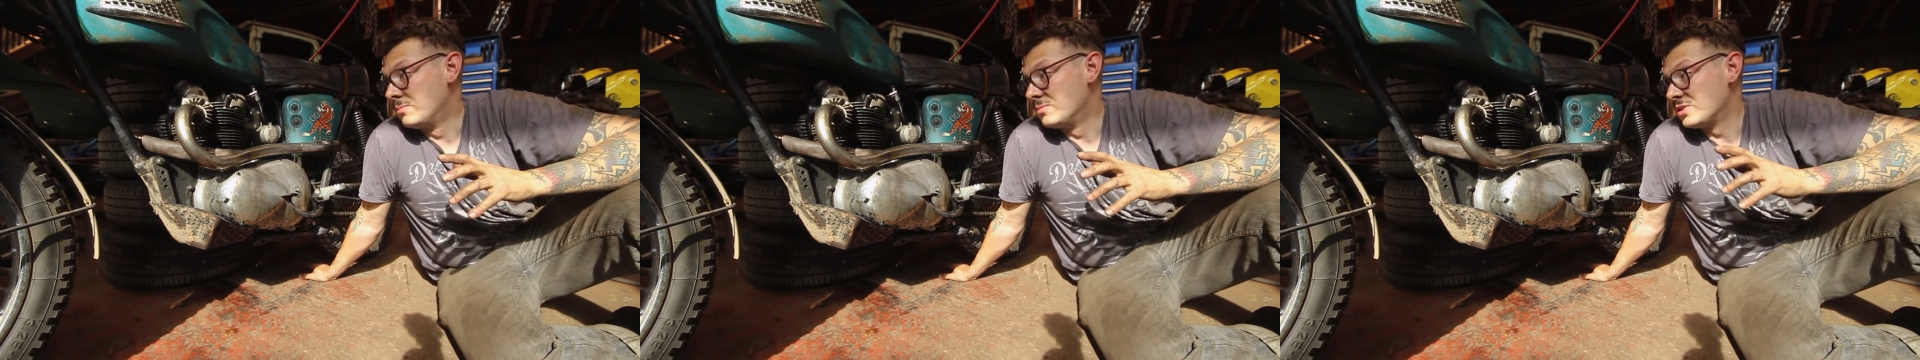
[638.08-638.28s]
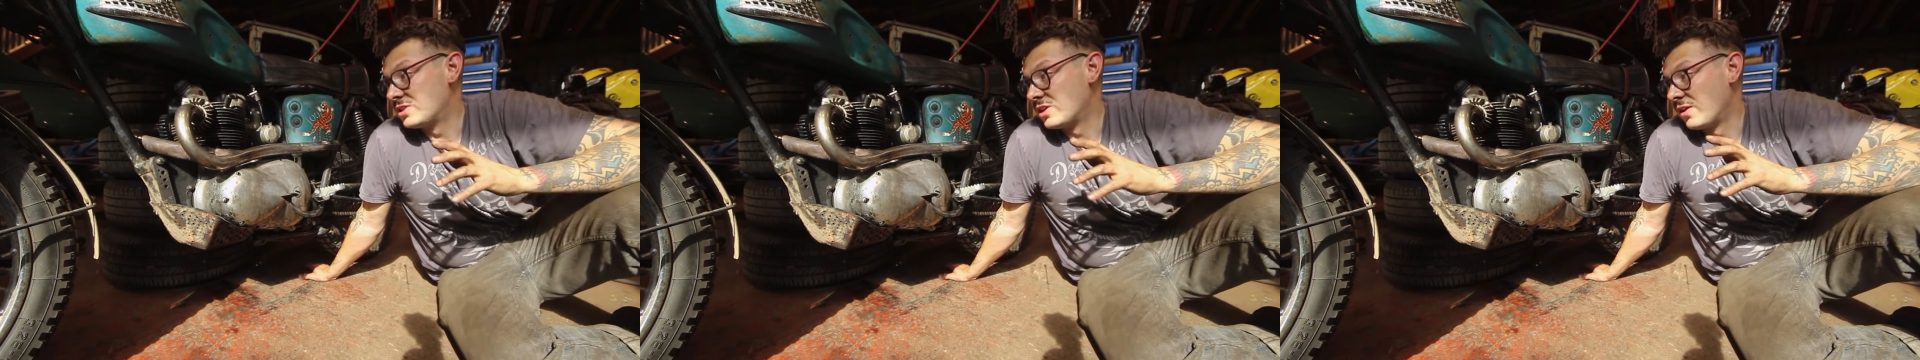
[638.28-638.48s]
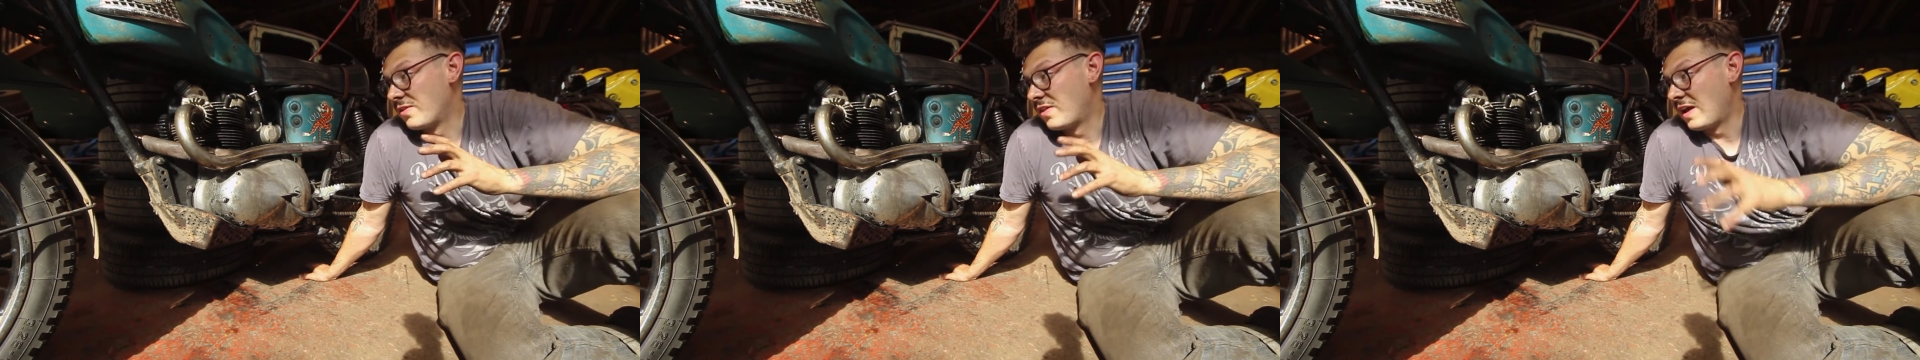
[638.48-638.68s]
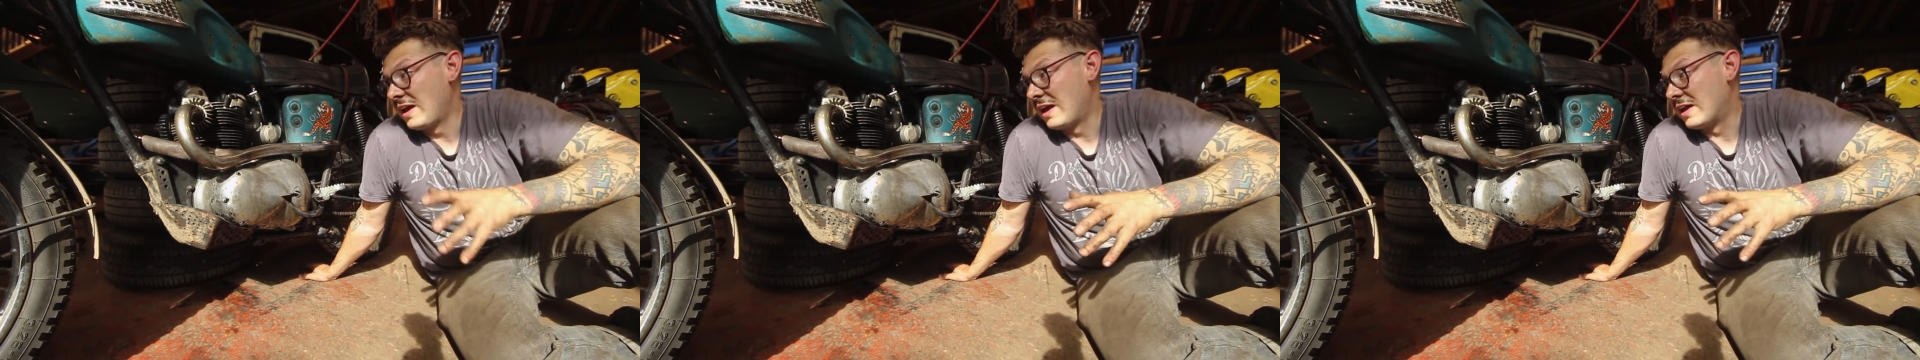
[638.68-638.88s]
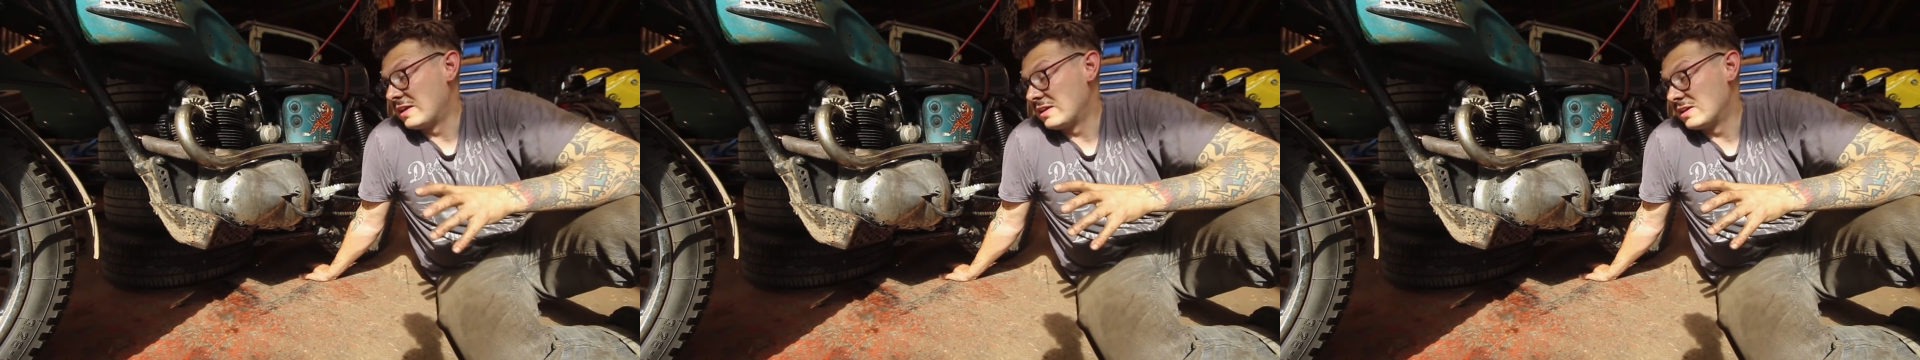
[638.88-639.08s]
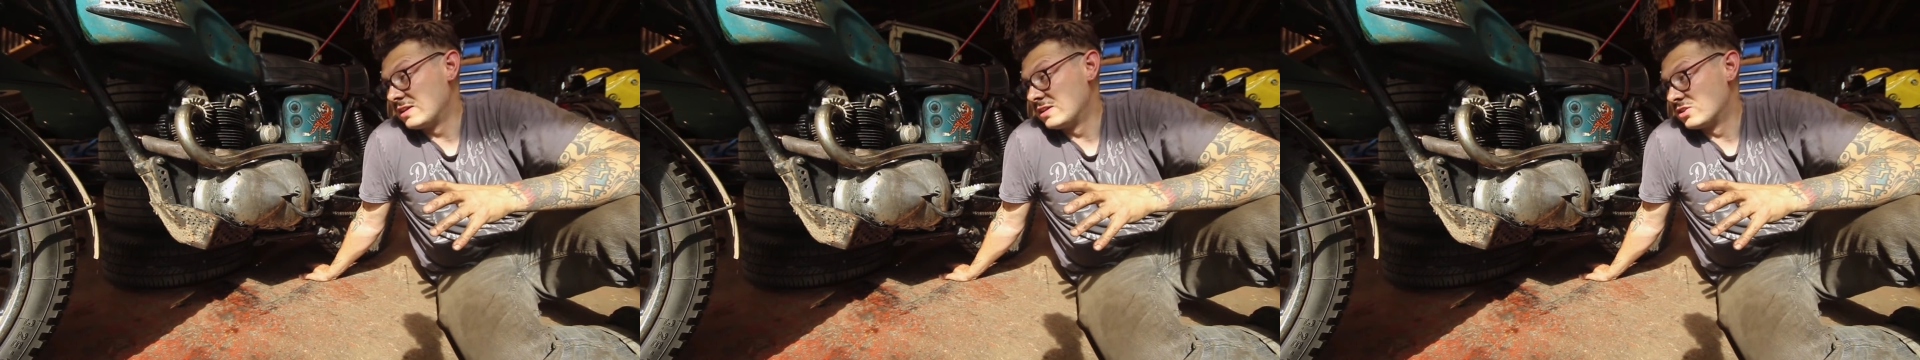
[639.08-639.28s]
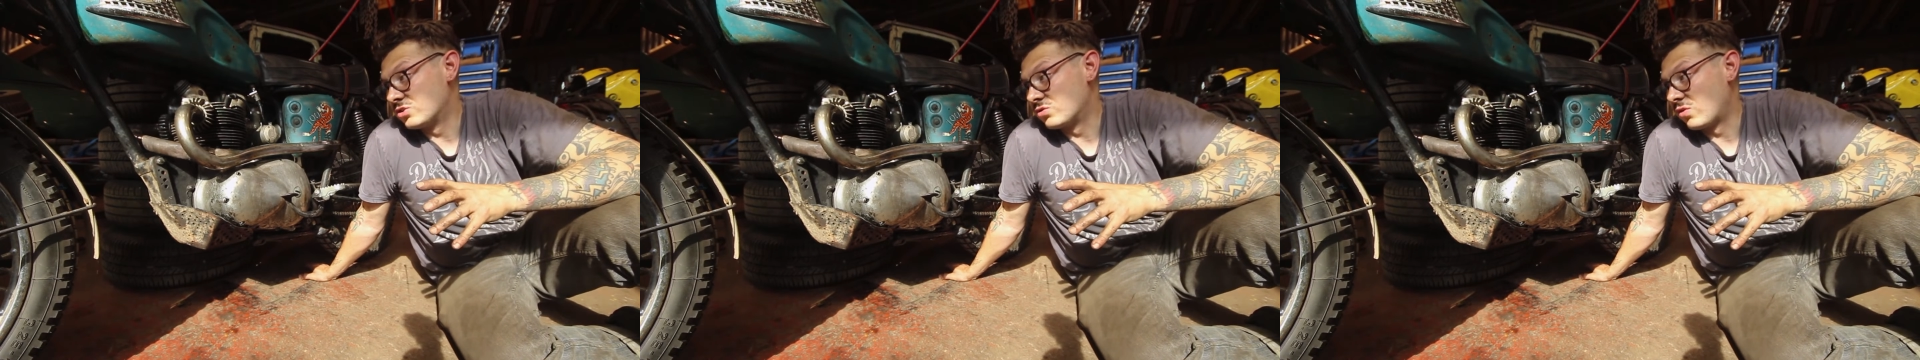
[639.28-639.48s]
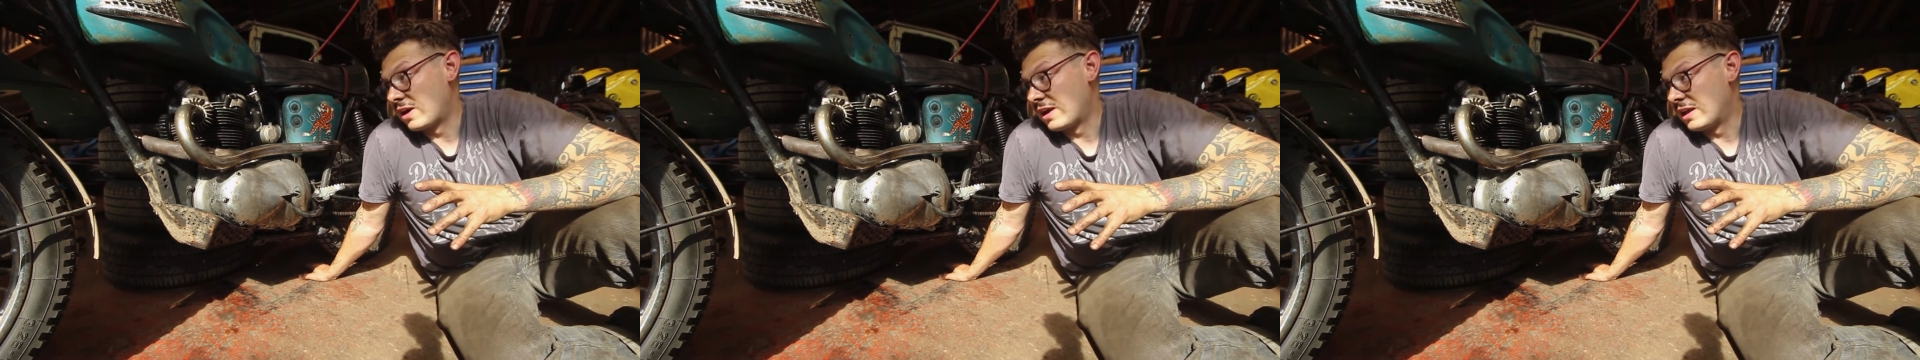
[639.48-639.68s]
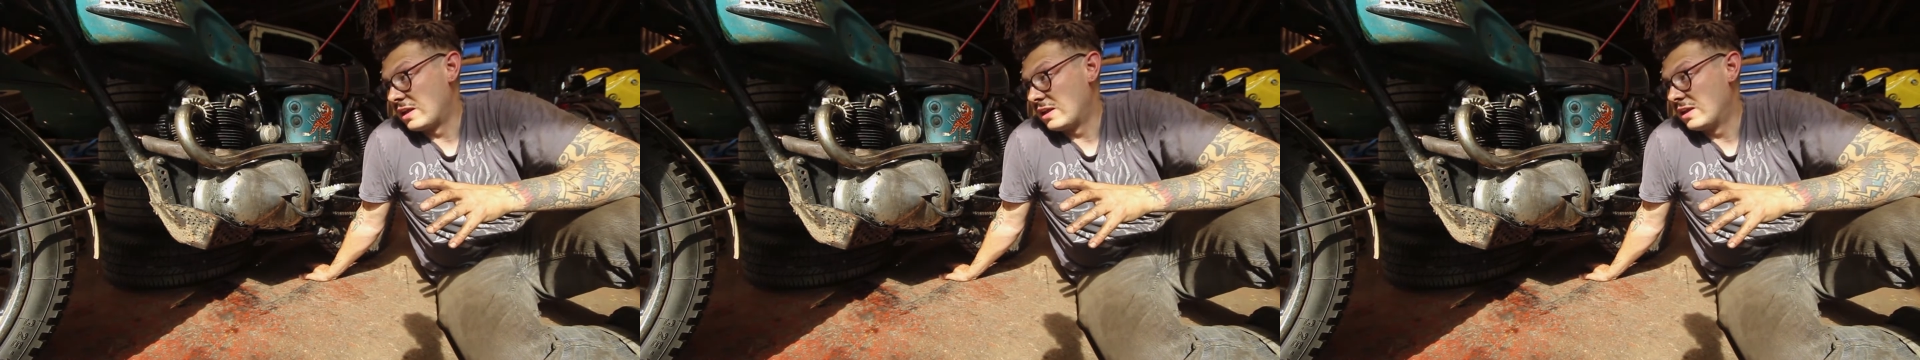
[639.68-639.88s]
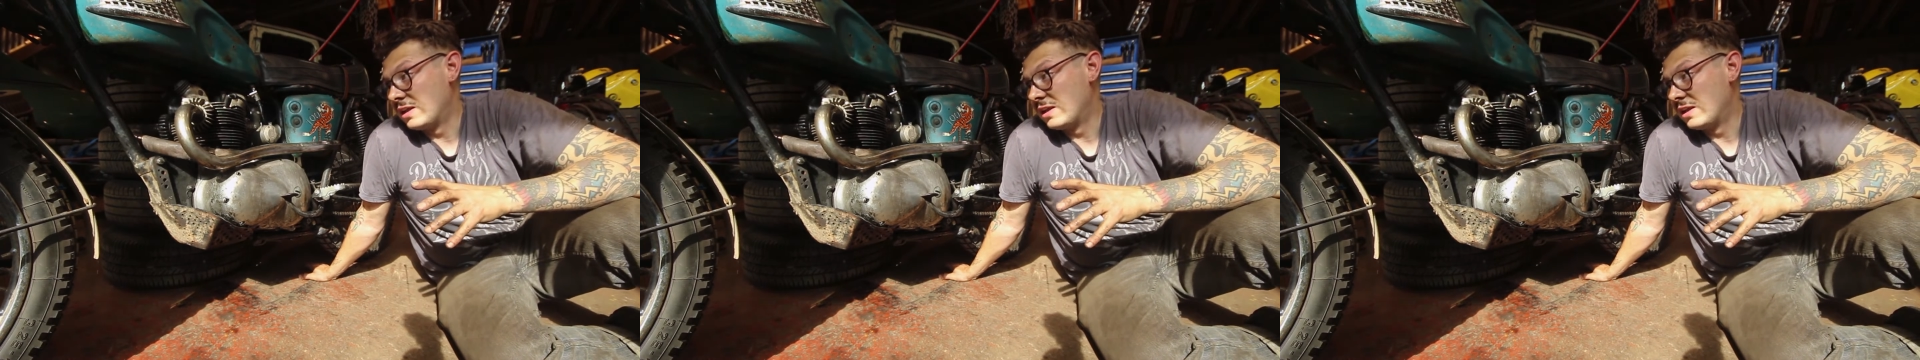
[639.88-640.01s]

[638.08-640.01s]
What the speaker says: So that is great.